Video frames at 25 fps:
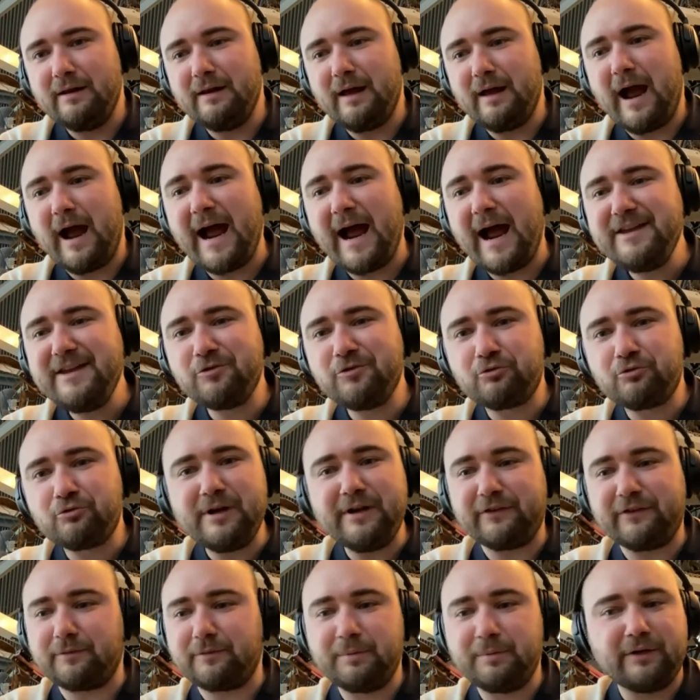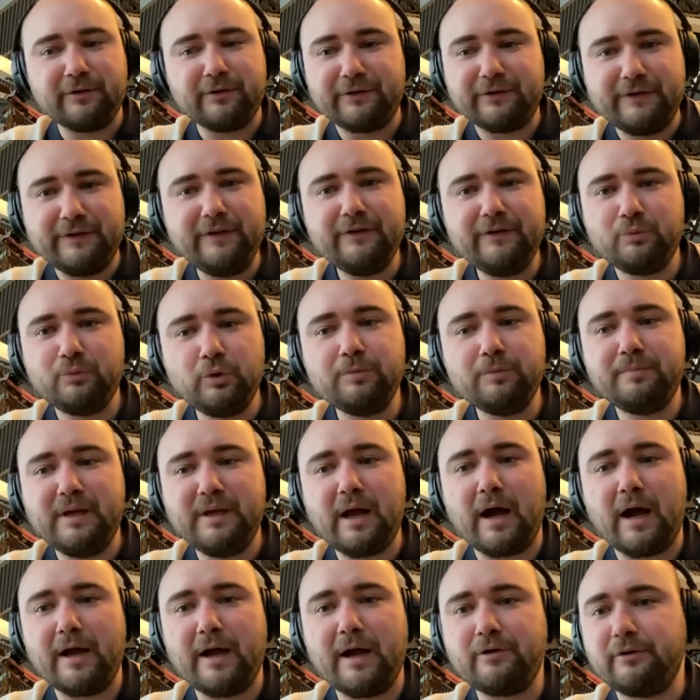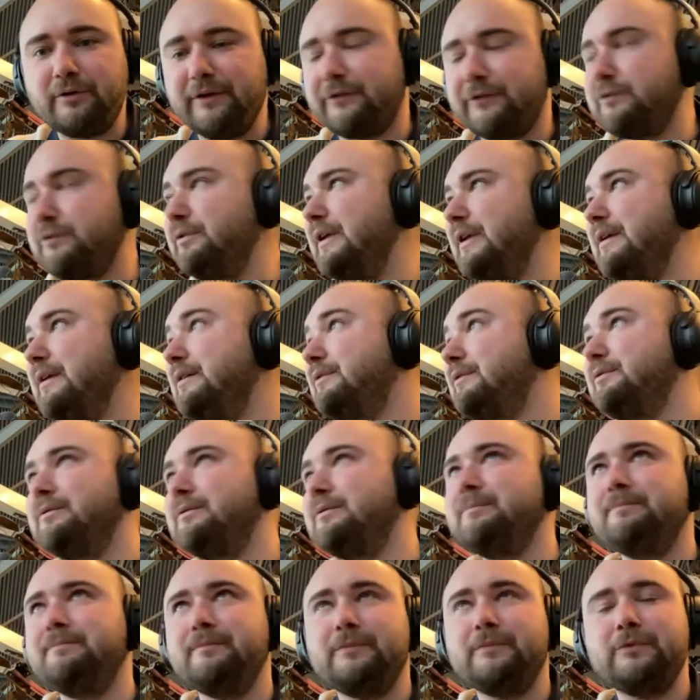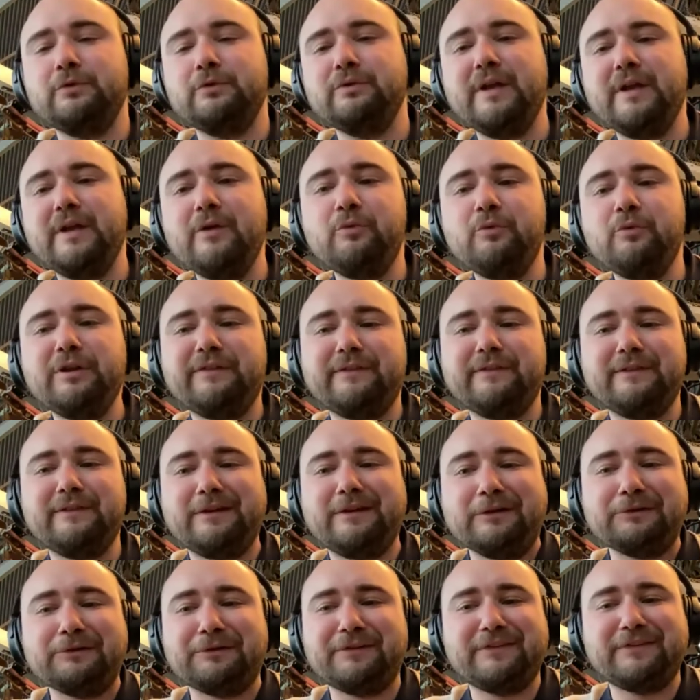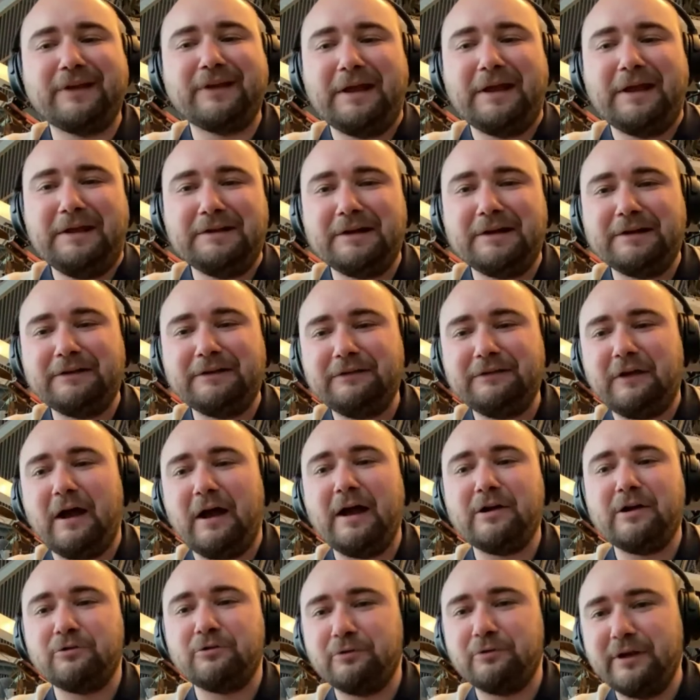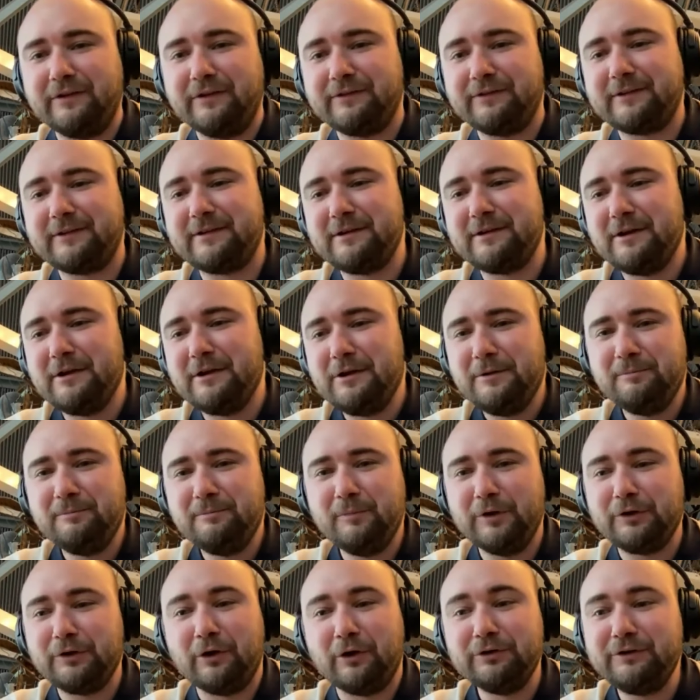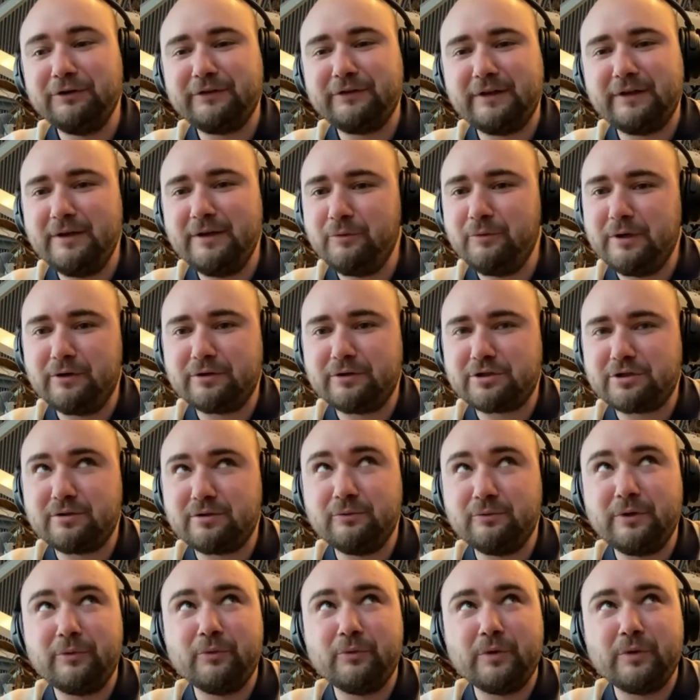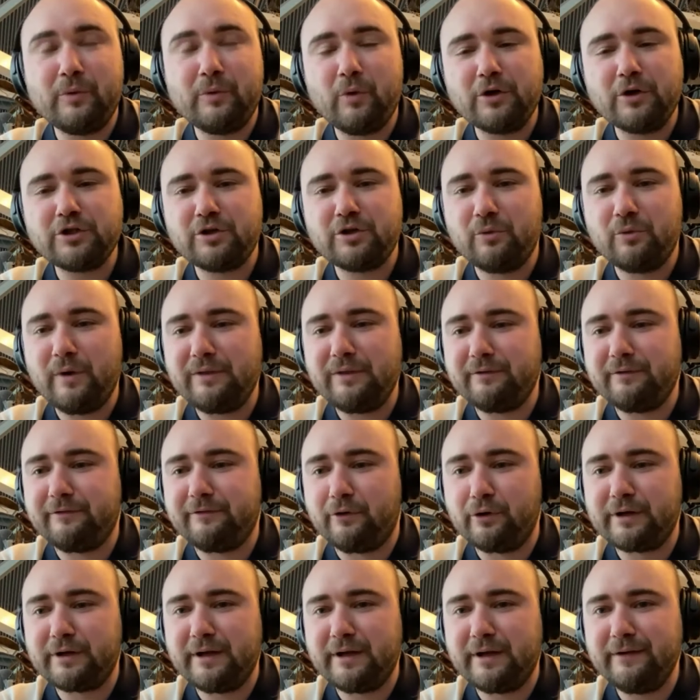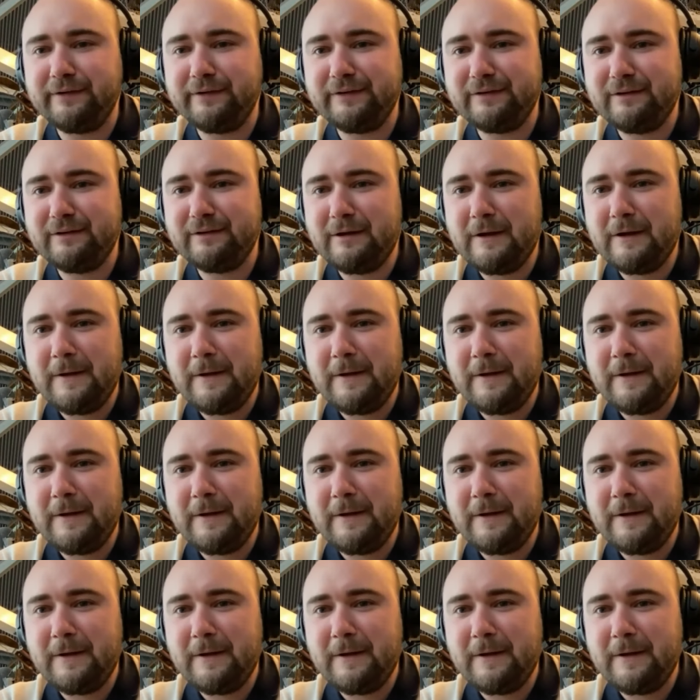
high risk, because these would be high risk today. Today we still say that it's high risk, but honestly, we look we, we watch the weather forecast,